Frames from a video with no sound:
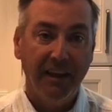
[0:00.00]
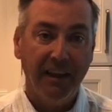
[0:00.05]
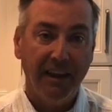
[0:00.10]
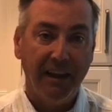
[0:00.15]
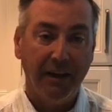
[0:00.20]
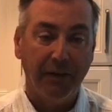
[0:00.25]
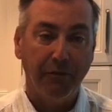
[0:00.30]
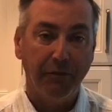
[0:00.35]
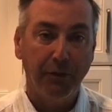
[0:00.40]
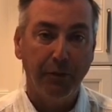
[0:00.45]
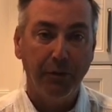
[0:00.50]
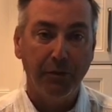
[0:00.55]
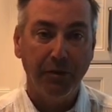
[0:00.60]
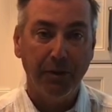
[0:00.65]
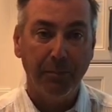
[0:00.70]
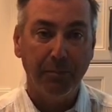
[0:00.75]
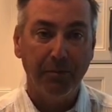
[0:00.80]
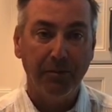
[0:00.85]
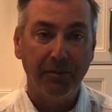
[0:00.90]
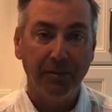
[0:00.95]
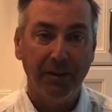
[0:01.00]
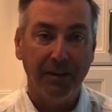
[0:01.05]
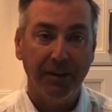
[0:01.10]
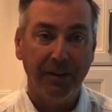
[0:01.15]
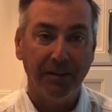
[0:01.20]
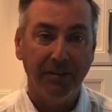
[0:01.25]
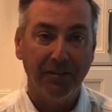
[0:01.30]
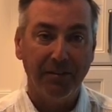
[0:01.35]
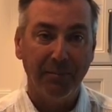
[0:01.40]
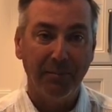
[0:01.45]
and a few tips
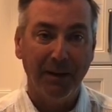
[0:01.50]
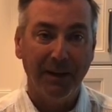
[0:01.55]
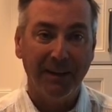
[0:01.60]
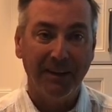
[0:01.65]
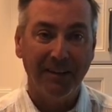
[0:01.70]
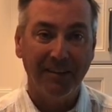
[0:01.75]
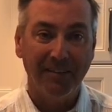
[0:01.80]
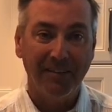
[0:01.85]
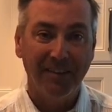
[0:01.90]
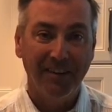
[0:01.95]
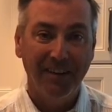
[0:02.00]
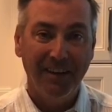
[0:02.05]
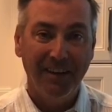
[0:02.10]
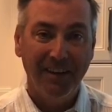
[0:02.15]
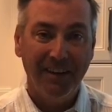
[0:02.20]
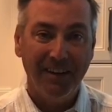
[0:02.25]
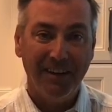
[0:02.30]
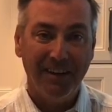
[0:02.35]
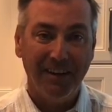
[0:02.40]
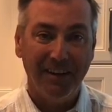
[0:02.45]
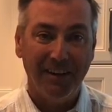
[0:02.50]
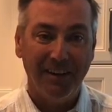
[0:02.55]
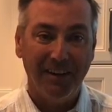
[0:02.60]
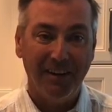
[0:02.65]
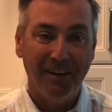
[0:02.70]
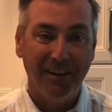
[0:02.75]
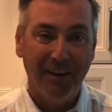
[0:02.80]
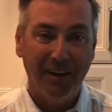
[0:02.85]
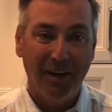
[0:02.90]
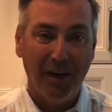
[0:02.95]
to make it a
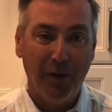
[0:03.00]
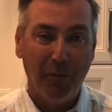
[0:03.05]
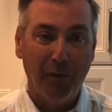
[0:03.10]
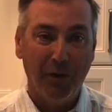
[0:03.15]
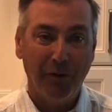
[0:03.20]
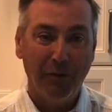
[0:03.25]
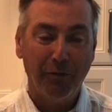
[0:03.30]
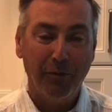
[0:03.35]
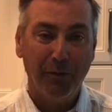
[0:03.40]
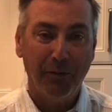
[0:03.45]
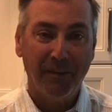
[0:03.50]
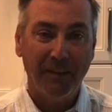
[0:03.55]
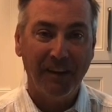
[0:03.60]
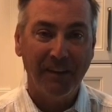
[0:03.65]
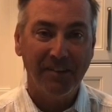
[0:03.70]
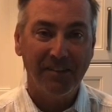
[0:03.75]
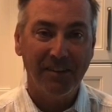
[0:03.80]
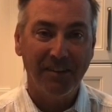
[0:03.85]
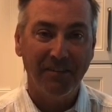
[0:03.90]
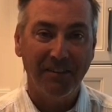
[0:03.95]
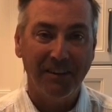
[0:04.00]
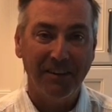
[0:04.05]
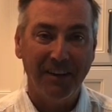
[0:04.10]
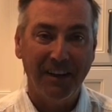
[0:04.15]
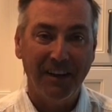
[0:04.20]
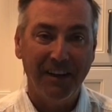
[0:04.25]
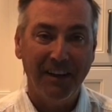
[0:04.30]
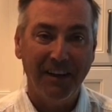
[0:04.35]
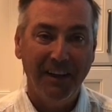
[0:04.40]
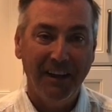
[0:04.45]
wonderful Thanksgiving
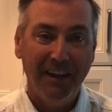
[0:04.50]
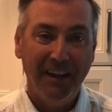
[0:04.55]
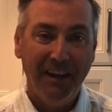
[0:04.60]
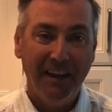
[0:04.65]
day,